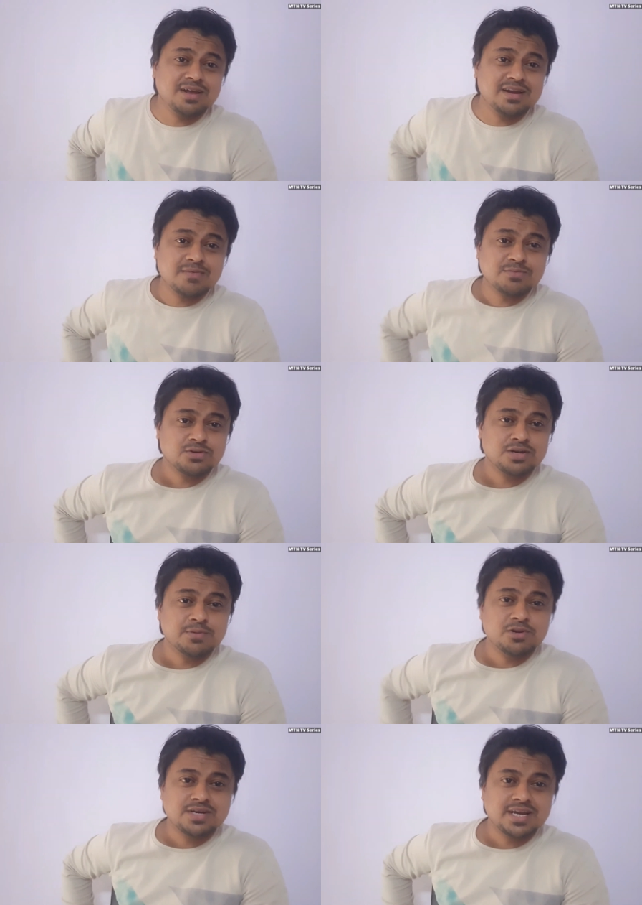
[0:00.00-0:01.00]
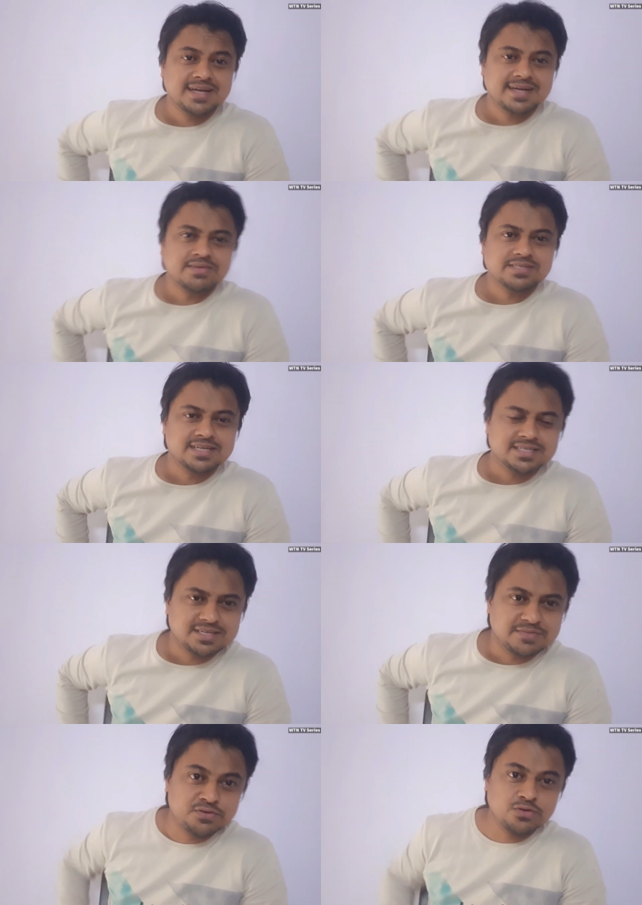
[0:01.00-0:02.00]
Welcome to WTN TV
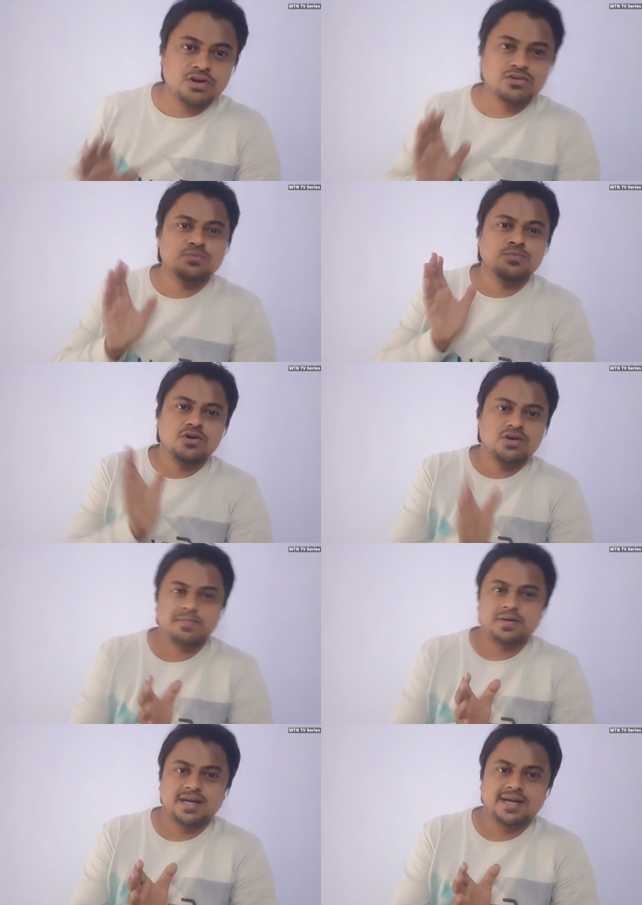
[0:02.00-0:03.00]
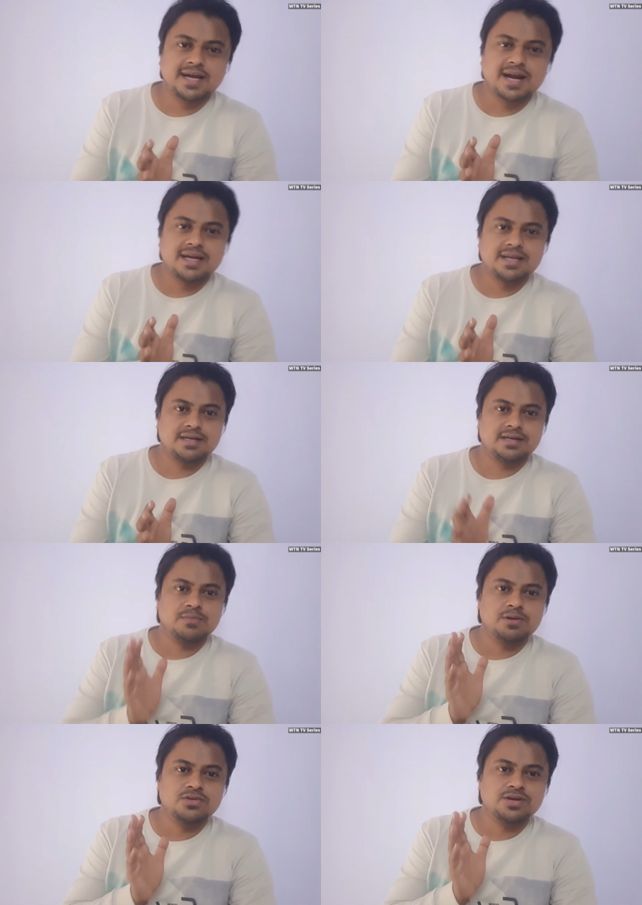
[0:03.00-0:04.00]
series. If you want to more update regarding
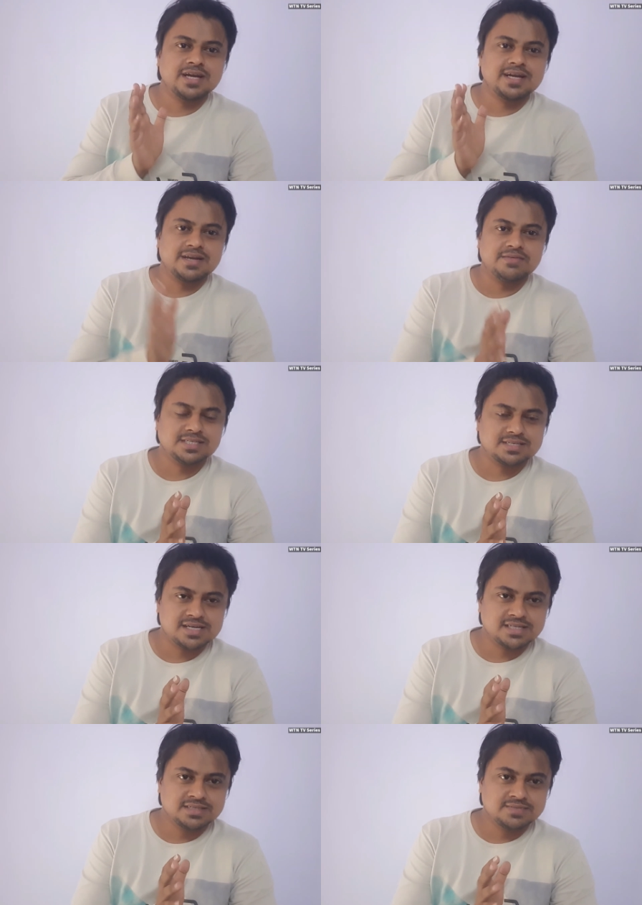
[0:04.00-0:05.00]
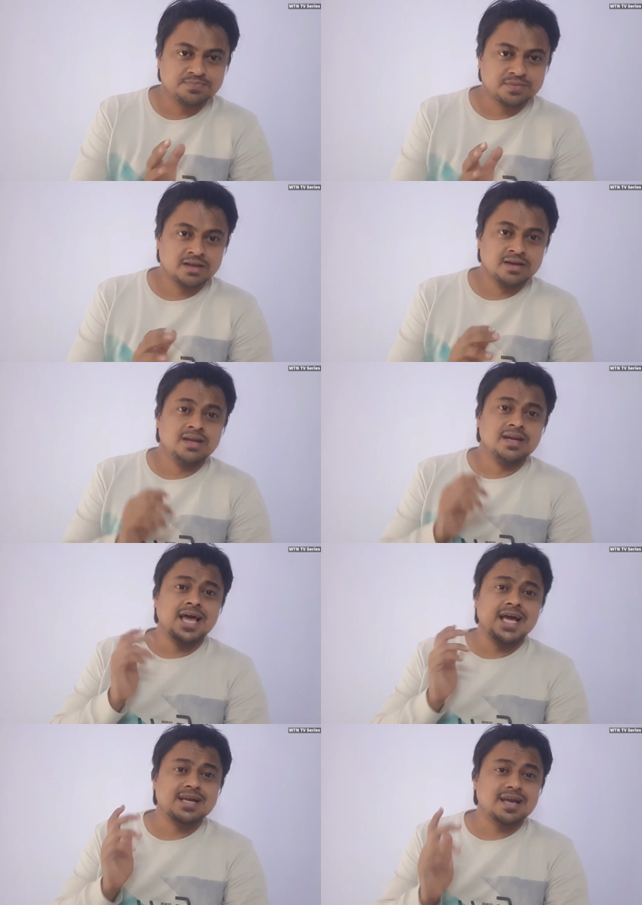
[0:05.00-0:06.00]
WTN TV series
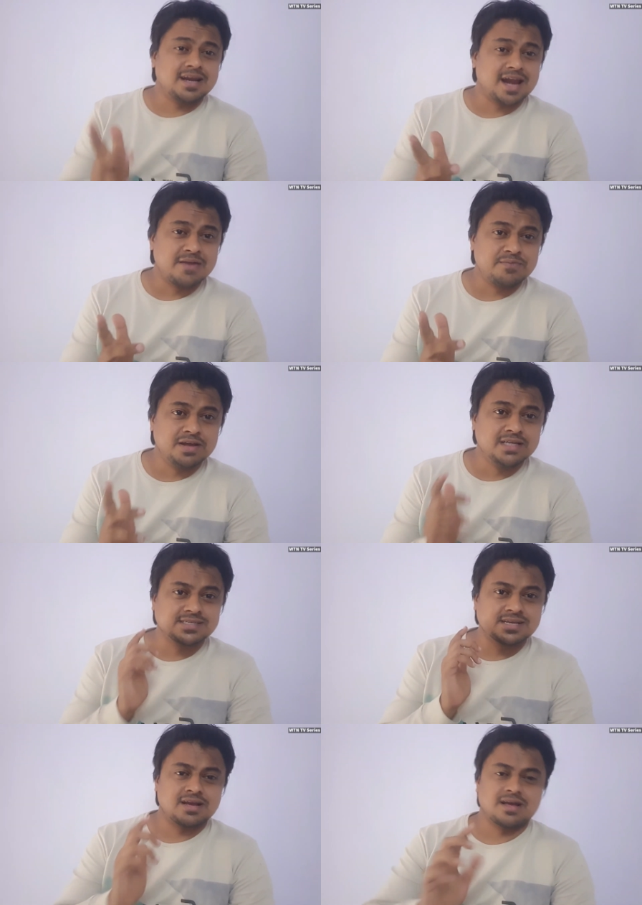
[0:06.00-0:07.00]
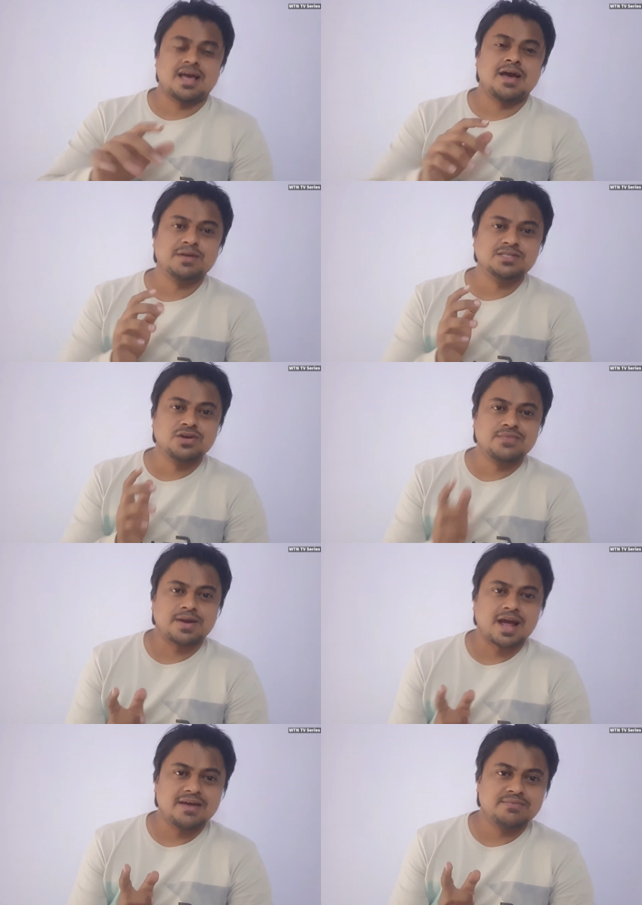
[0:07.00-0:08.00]
like Netflix, Amazon
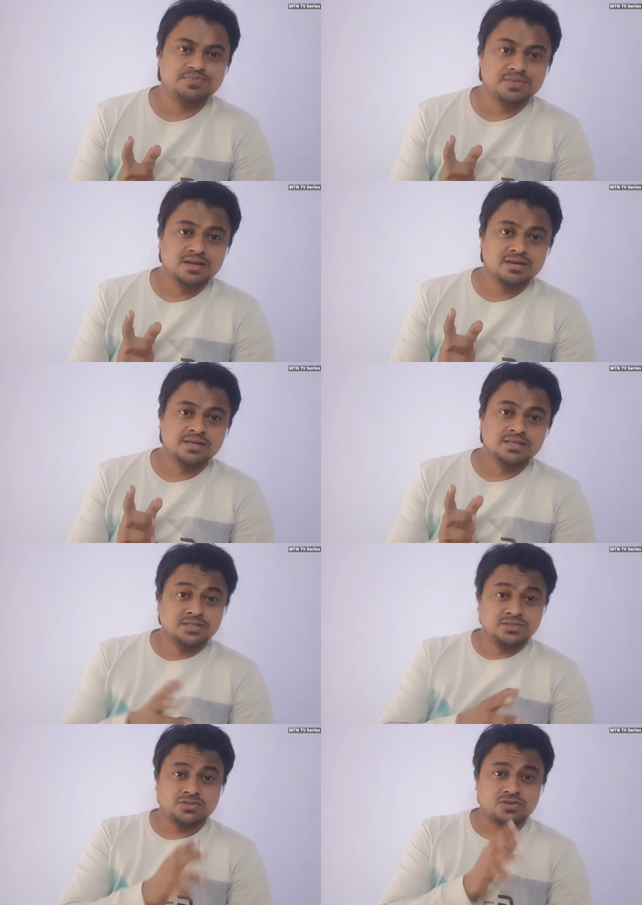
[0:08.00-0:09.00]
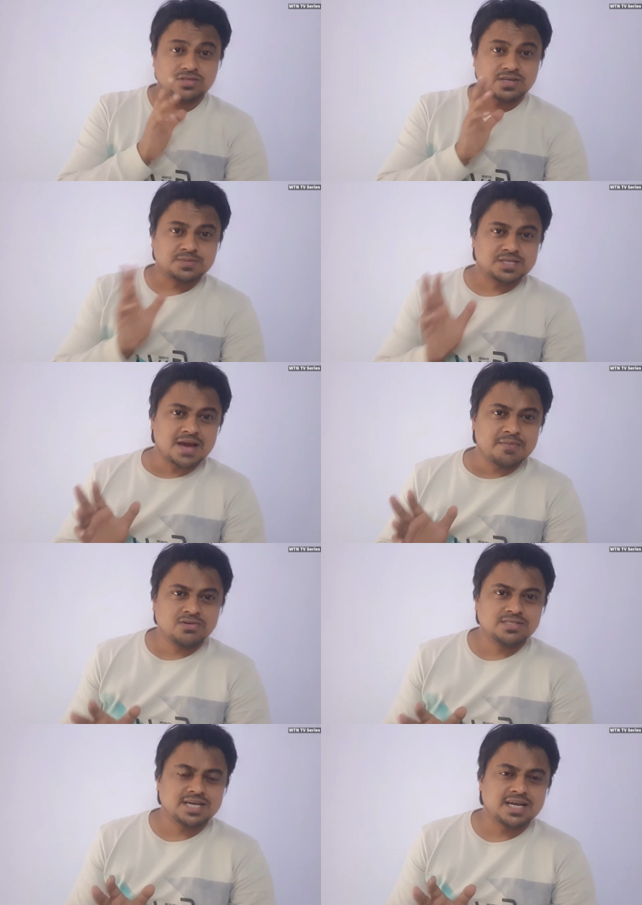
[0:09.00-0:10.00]
Prime, so subscribe
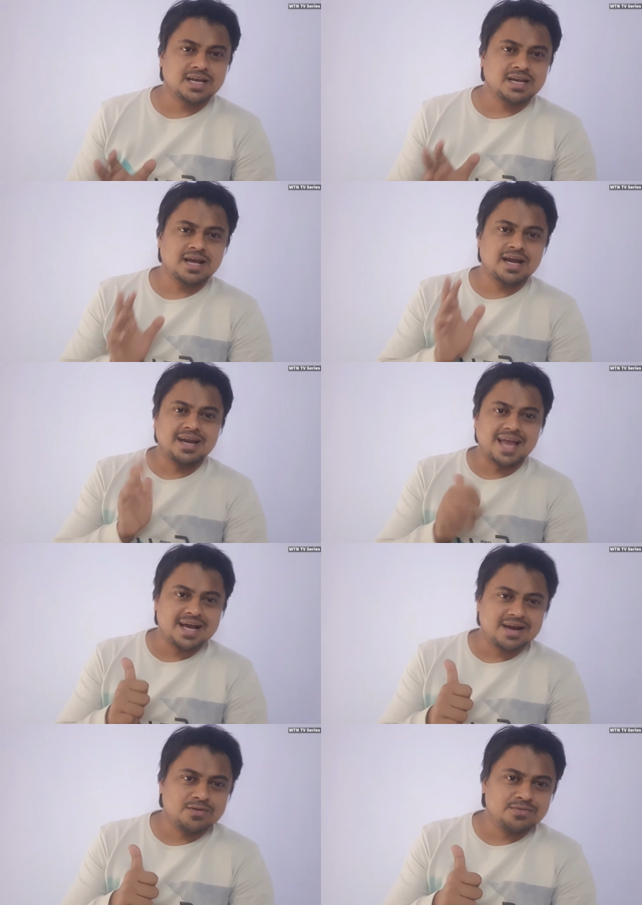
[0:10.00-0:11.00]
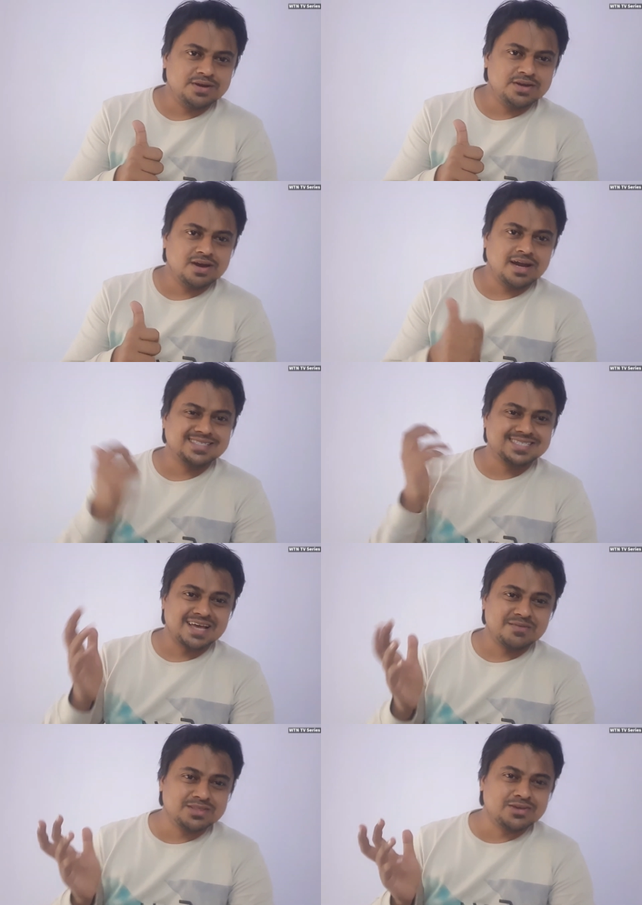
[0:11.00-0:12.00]
our channel and like our video and
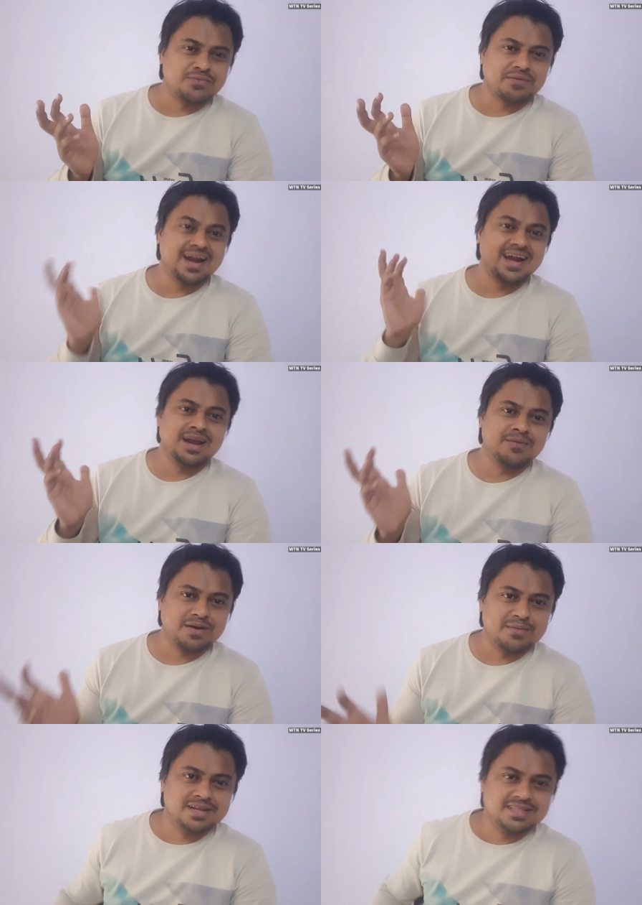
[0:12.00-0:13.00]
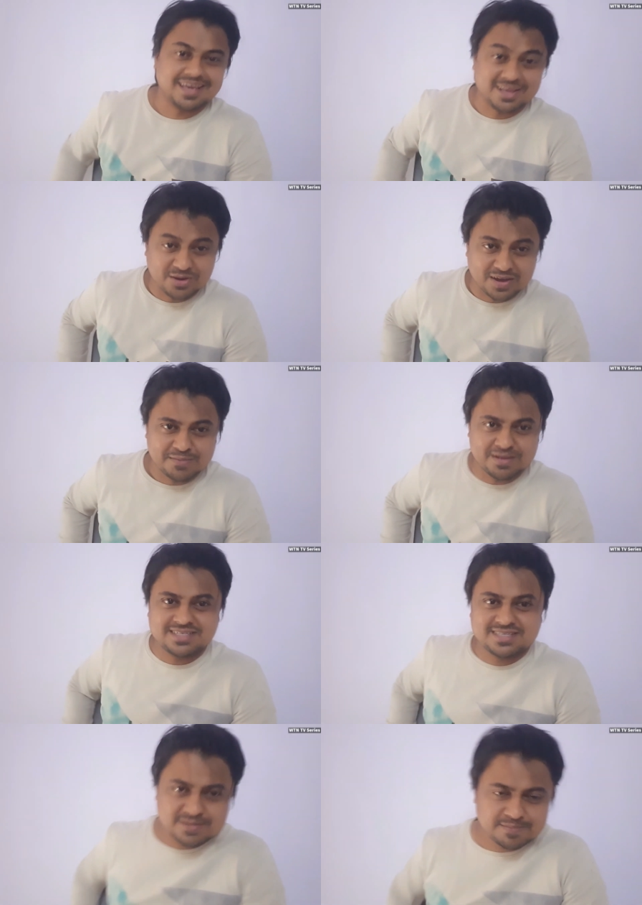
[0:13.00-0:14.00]
share with your friend and family. Thank you very much.